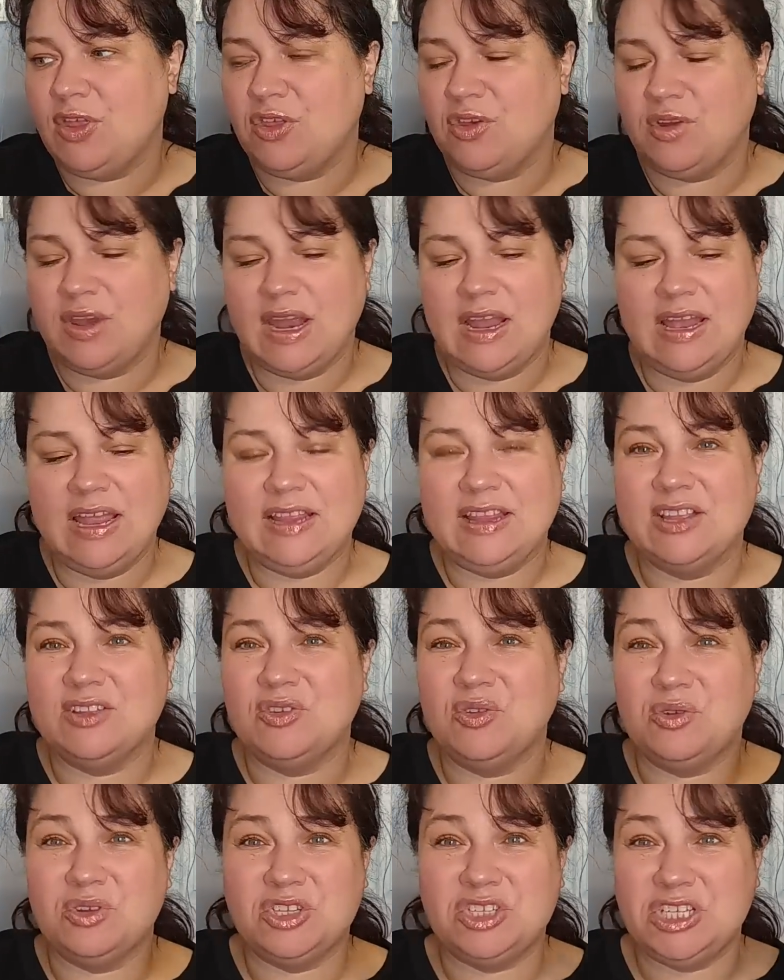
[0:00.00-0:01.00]
They're not like the
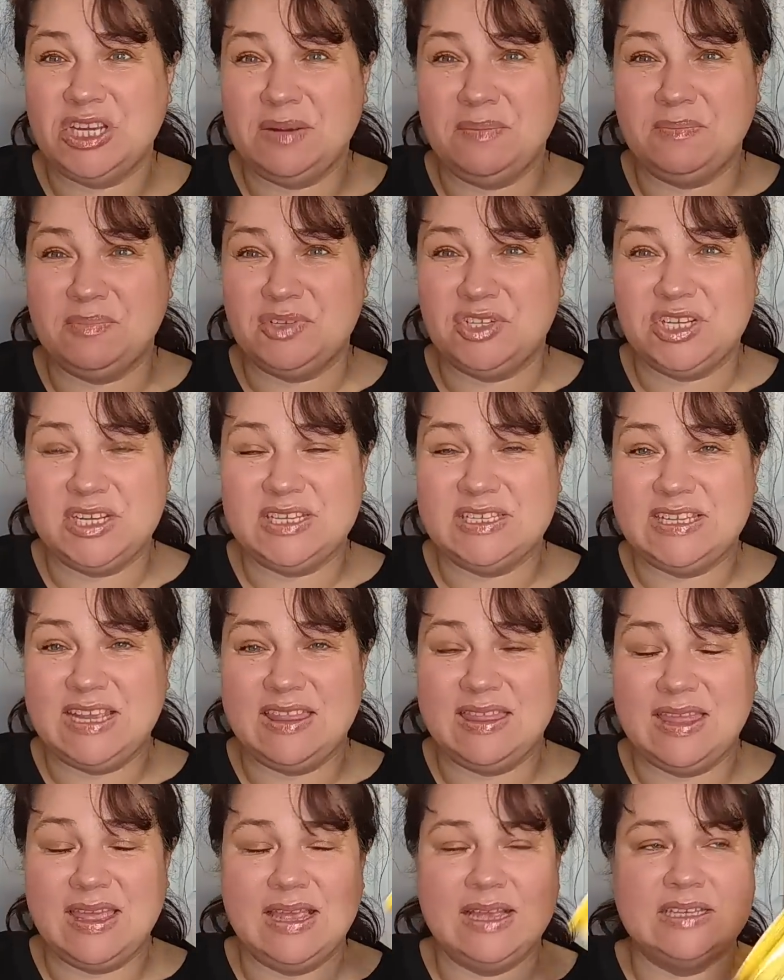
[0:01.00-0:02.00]
little cheap
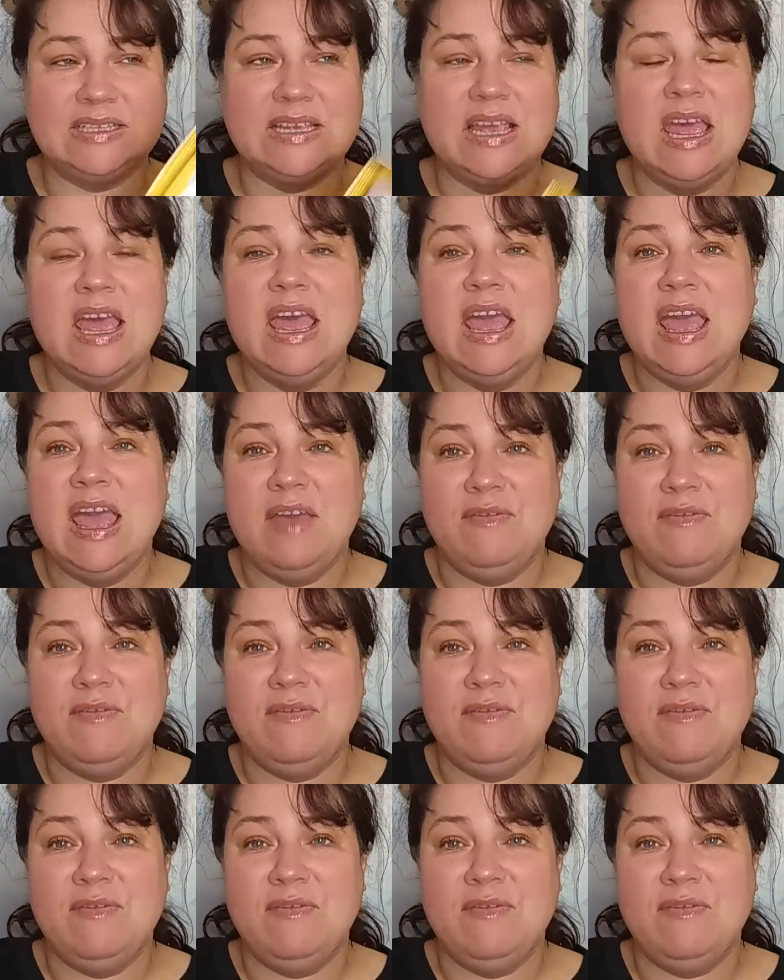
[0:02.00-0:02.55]
chintzy things.